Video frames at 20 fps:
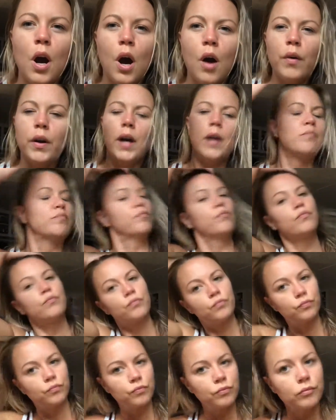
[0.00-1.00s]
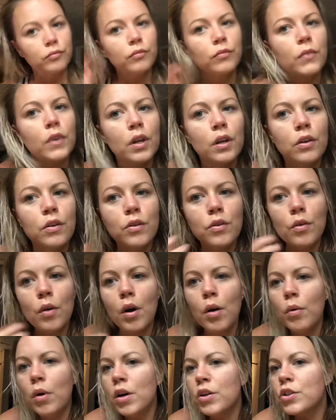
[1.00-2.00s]
Okay, so
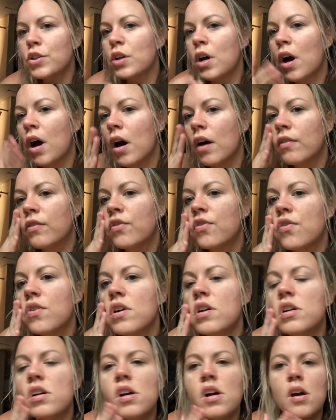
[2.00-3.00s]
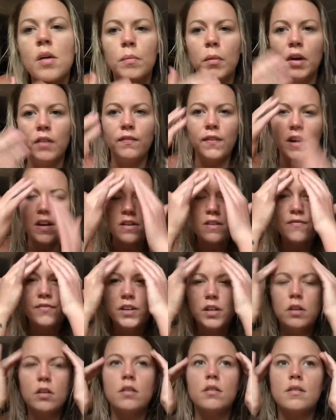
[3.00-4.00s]
all washed off, my face
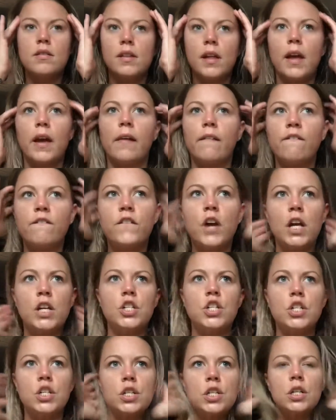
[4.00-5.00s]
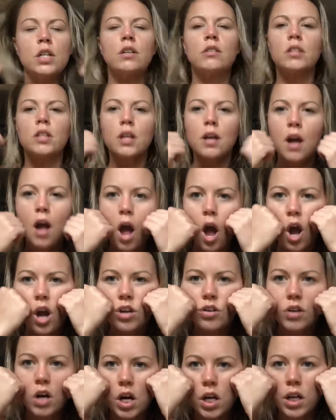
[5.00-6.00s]
feels like fresh,
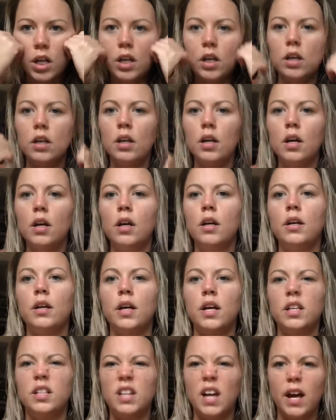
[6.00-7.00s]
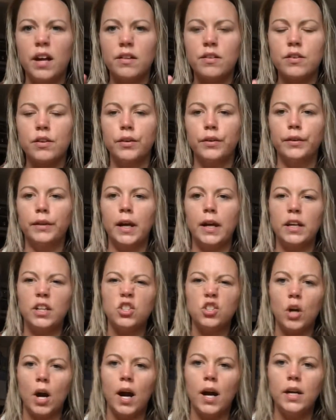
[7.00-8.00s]
hydrated, and not so like
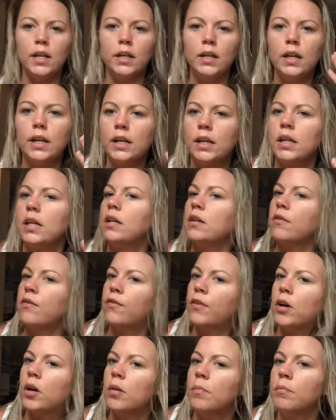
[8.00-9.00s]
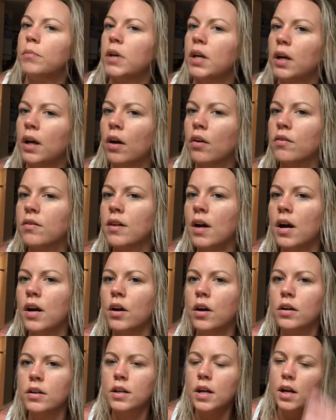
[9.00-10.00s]
dry and icky from being outside
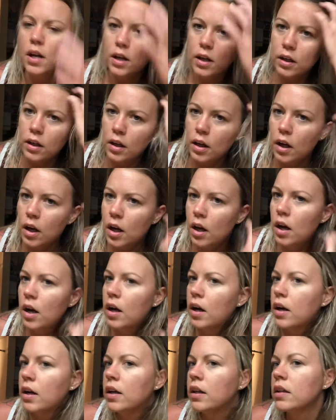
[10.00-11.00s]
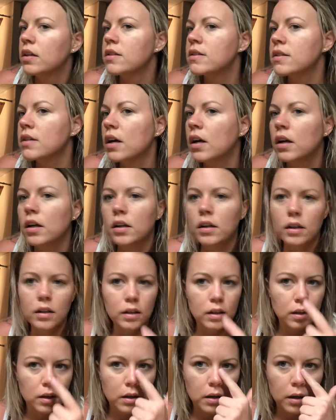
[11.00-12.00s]
all day in the sun,
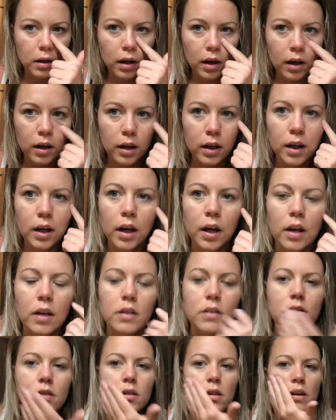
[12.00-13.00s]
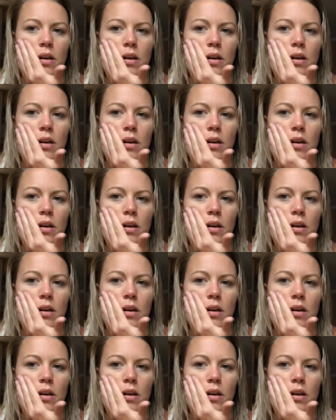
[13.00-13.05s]
and